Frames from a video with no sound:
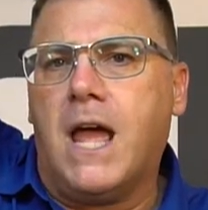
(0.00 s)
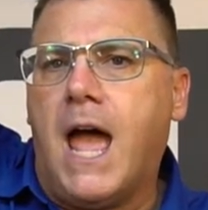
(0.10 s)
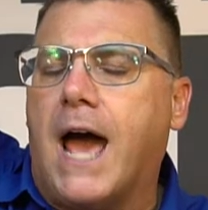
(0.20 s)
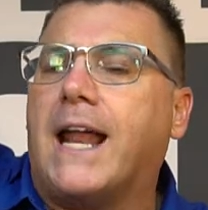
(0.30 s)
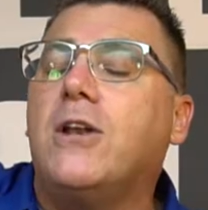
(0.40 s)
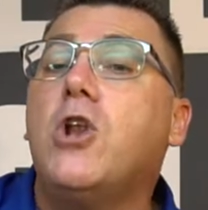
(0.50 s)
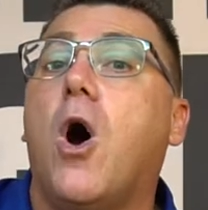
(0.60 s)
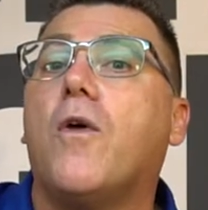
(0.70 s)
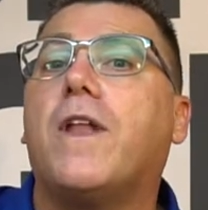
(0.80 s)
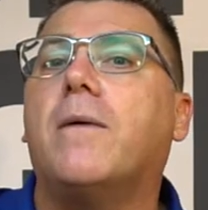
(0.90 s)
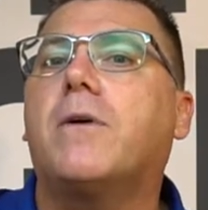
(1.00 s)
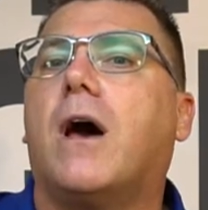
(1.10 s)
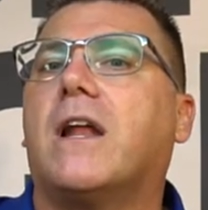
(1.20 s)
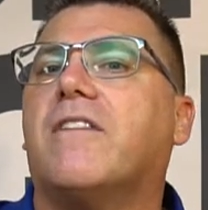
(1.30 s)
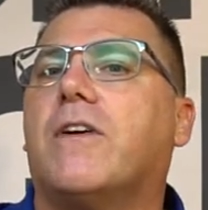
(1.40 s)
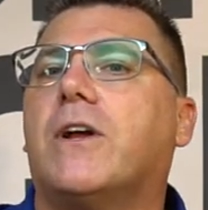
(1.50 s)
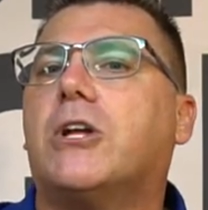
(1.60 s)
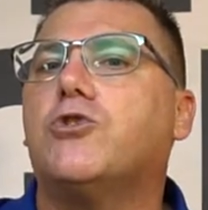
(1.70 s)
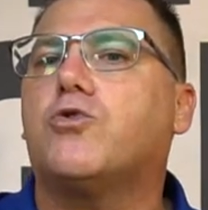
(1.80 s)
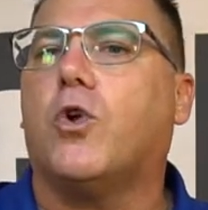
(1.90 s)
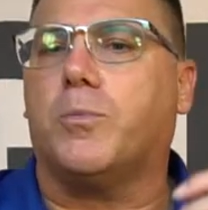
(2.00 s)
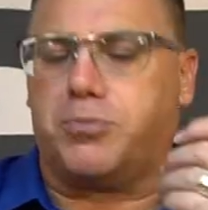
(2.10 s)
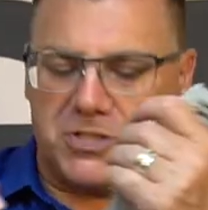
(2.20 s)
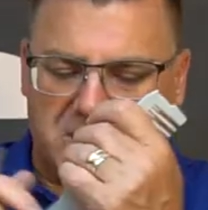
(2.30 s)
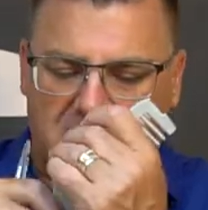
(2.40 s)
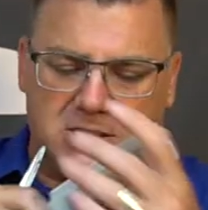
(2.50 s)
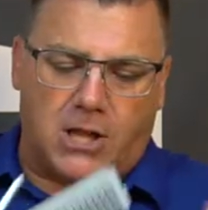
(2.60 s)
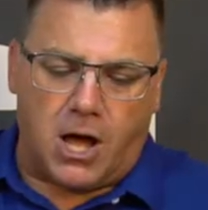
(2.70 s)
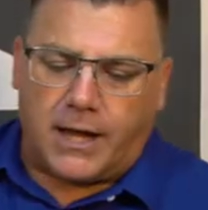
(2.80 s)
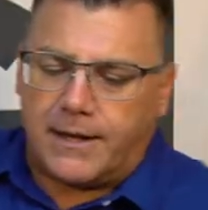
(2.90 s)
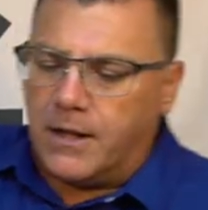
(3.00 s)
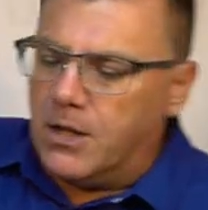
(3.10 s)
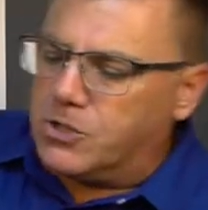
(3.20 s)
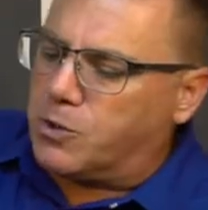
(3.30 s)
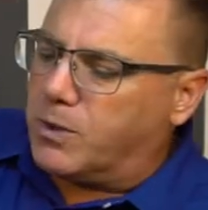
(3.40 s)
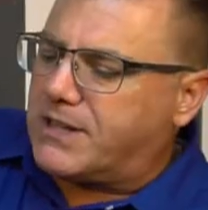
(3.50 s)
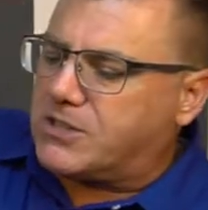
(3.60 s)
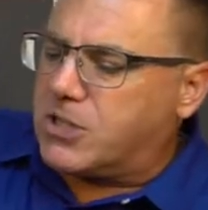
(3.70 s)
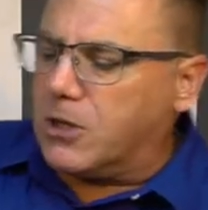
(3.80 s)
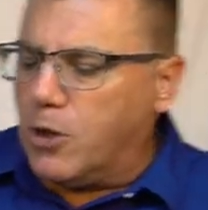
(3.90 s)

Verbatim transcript: And I know that I'm cutting a very controlled, precise line. So what that's going to